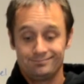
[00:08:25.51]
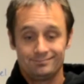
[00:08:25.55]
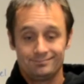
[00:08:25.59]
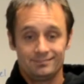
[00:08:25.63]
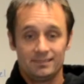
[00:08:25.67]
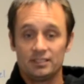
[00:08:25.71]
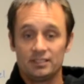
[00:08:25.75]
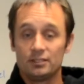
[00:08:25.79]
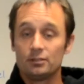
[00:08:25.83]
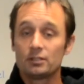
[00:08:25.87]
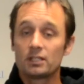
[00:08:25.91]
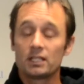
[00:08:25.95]

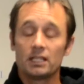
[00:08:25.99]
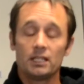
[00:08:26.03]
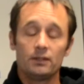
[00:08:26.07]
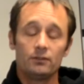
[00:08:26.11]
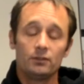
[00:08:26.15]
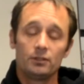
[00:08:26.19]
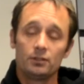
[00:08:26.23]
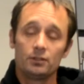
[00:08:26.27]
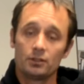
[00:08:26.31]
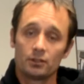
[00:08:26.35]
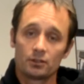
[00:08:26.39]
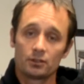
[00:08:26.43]
you can even
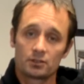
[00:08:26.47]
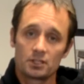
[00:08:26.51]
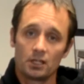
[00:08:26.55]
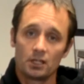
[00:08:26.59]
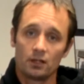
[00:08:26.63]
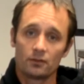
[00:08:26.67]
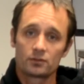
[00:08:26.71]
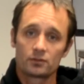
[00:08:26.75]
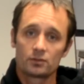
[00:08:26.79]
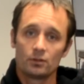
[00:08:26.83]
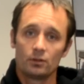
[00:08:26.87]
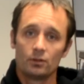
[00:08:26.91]
do it
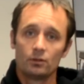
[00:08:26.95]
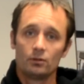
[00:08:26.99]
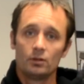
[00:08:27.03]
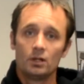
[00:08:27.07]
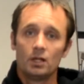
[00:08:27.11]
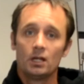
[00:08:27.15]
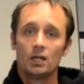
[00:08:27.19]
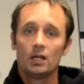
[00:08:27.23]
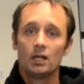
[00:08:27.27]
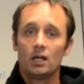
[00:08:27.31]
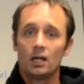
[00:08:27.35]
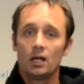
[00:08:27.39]
yourself. So
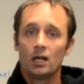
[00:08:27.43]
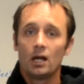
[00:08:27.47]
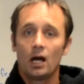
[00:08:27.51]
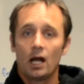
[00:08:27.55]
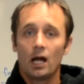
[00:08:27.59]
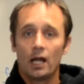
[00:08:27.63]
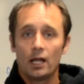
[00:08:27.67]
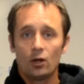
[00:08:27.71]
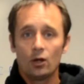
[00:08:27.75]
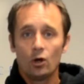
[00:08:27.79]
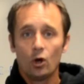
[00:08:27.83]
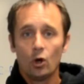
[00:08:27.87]

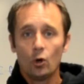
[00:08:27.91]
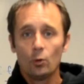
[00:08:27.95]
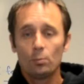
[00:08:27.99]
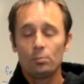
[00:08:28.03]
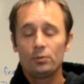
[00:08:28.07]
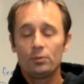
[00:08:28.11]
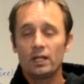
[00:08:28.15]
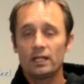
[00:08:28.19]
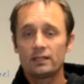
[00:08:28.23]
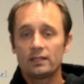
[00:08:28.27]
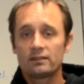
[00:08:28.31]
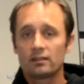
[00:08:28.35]
I hope
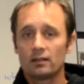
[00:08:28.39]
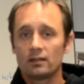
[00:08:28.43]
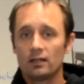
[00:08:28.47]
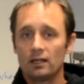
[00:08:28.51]
that